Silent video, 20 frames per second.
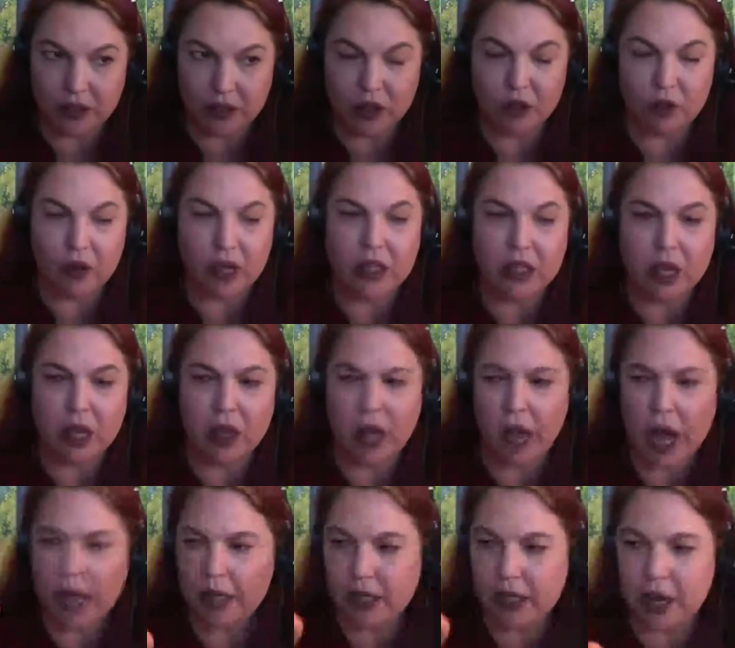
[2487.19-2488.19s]
So that's a
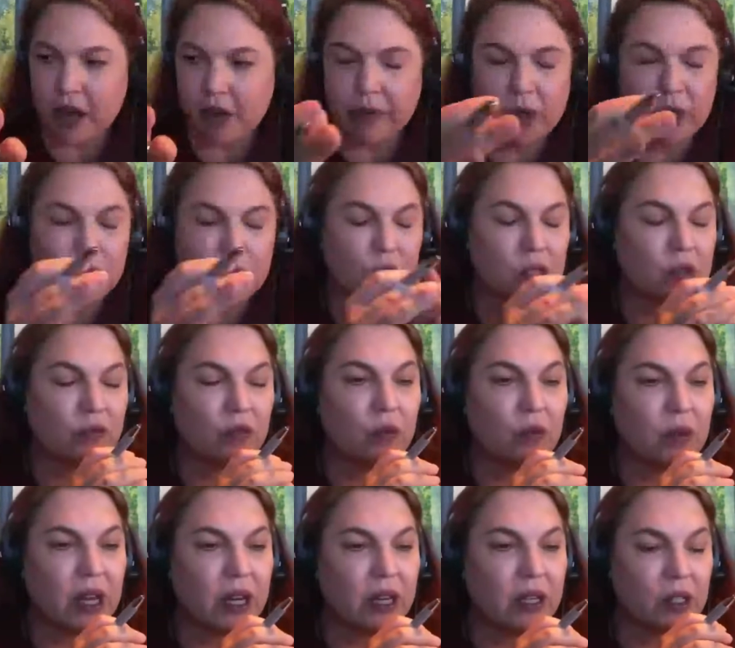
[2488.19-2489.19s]
lot to cover in just a few
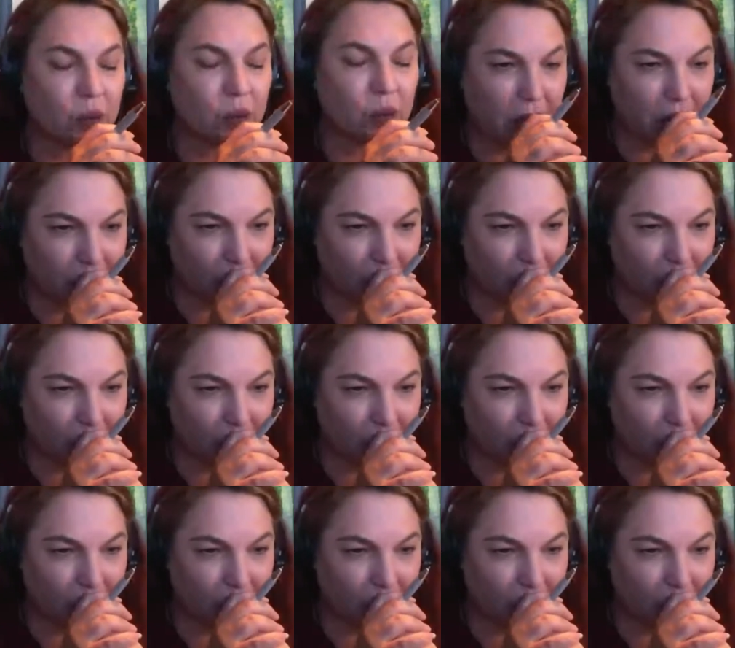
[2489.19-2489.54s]
minutes, but